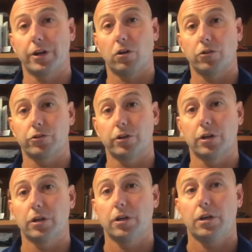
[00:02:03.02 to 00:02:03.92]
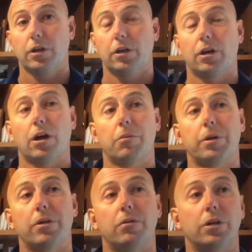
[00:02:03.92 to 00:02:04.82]
Ultra,
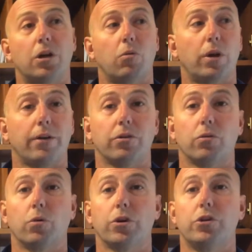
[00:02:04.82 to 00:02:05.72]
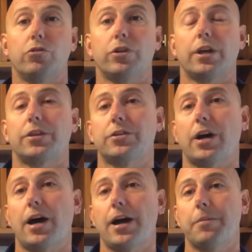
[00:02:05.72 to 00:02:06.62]
and whatever we're using at the
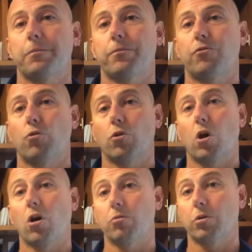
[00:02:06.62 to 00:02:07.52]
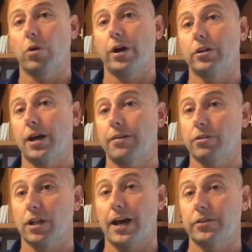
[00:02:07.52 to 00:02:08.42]
time for our required live
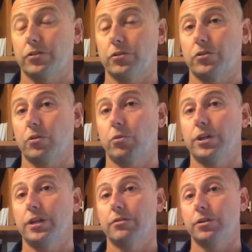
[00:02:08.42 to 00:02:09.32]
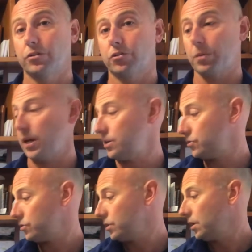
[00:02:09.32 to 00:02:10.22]
classes that we give in
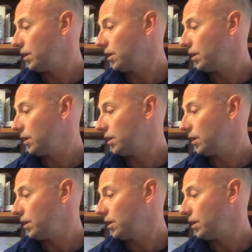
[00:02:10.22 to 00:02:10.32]
Spanish.